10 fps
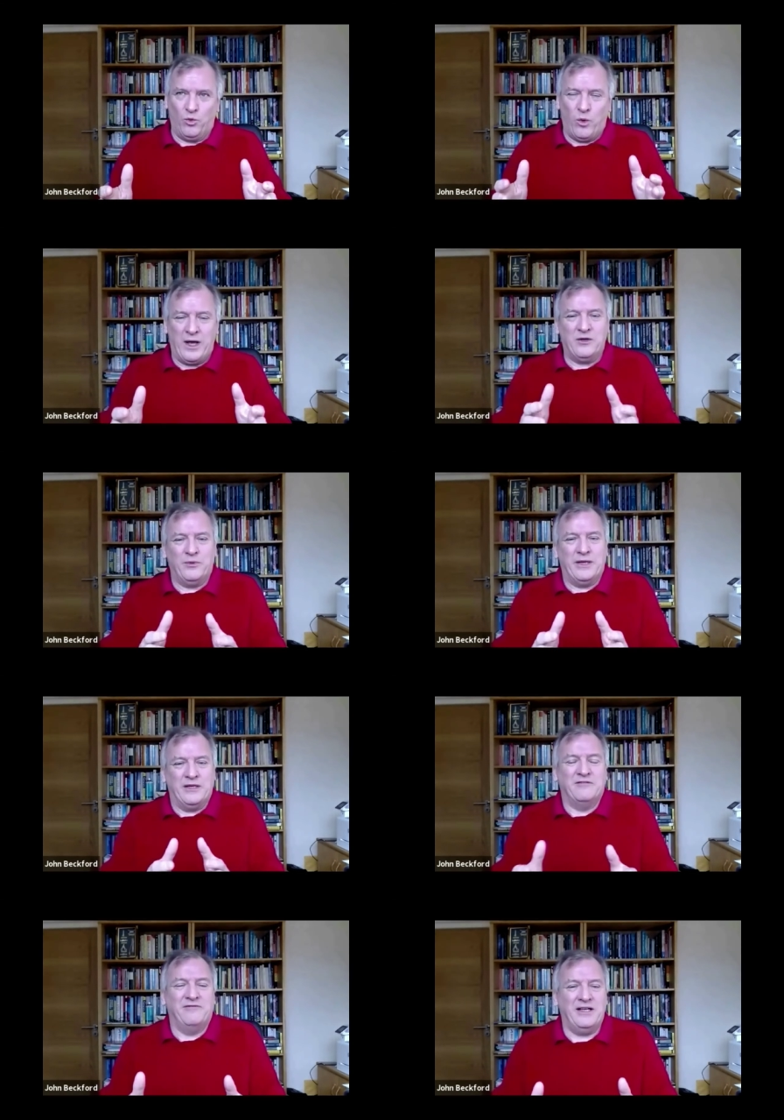where do we
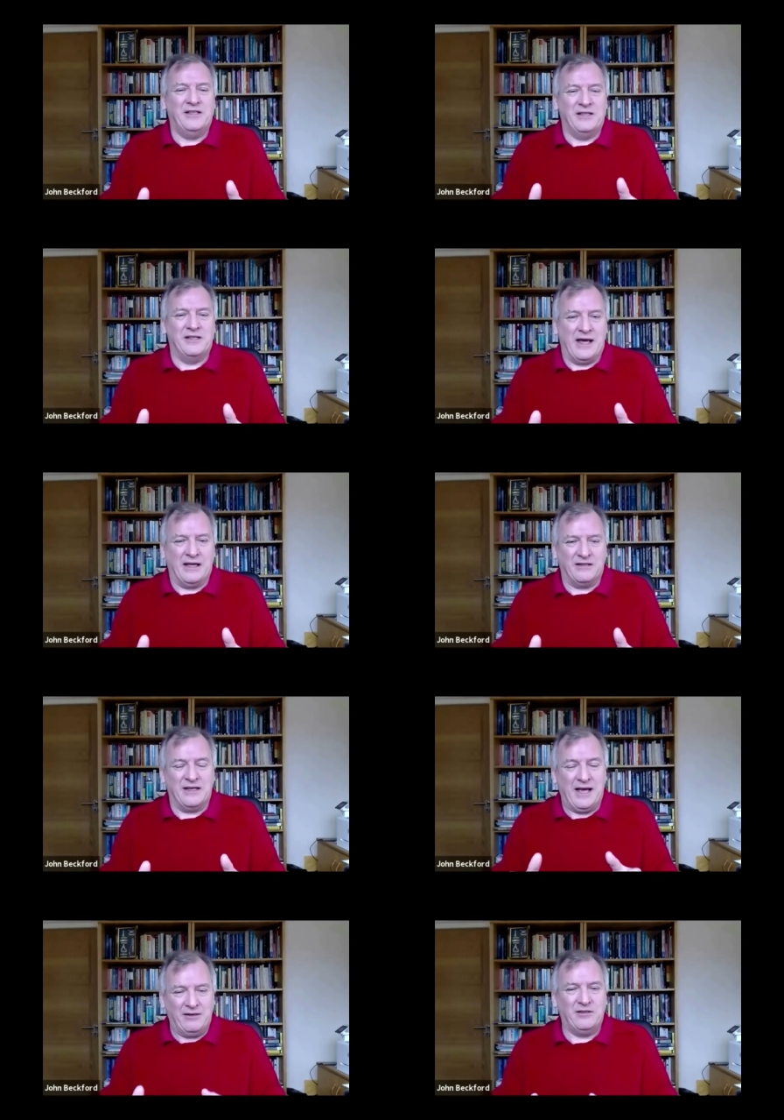intervene in that
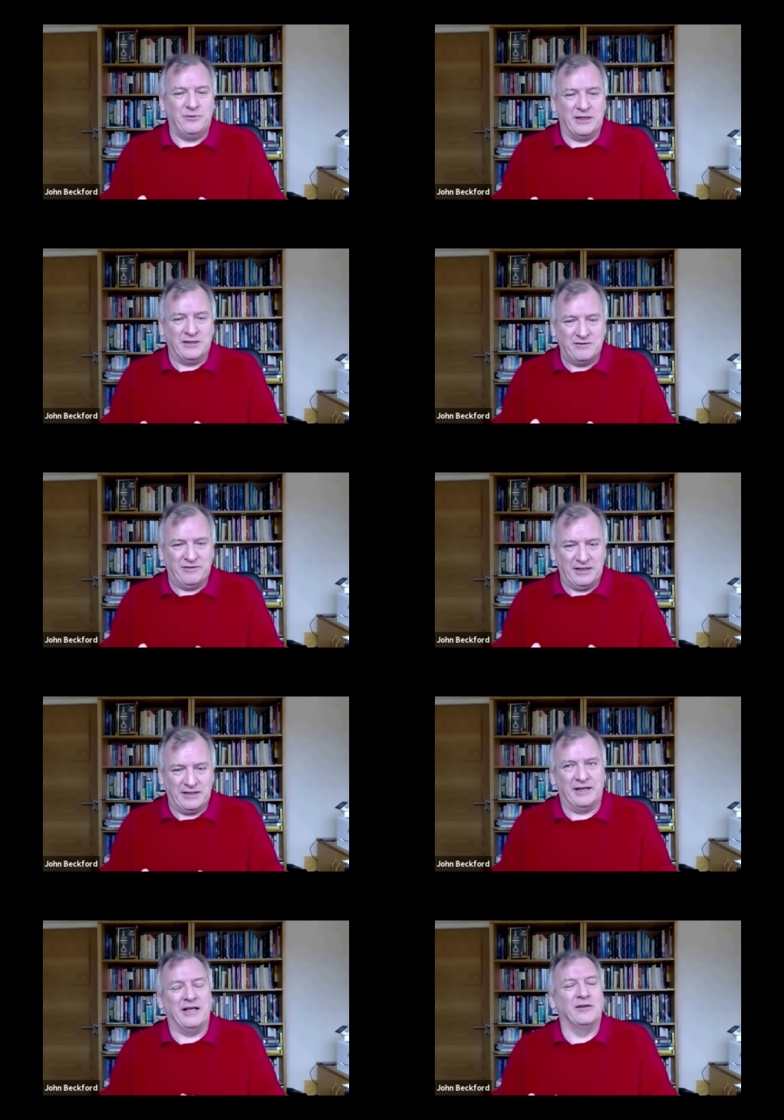and how do we intervene
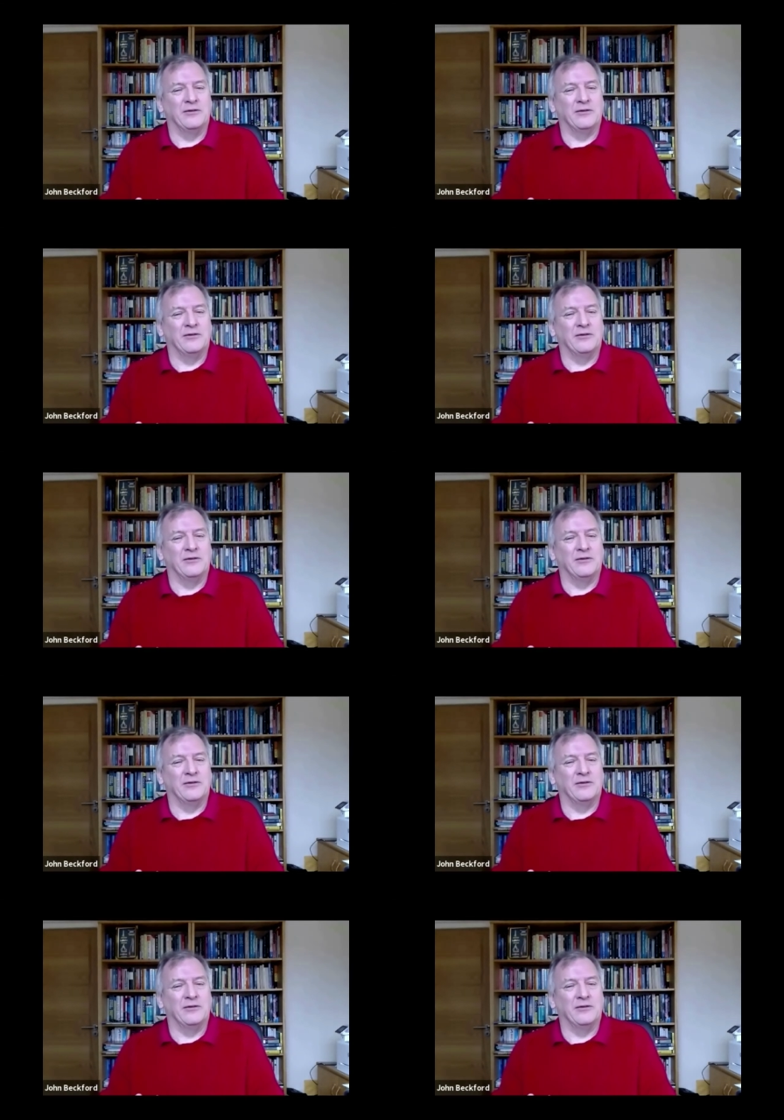in it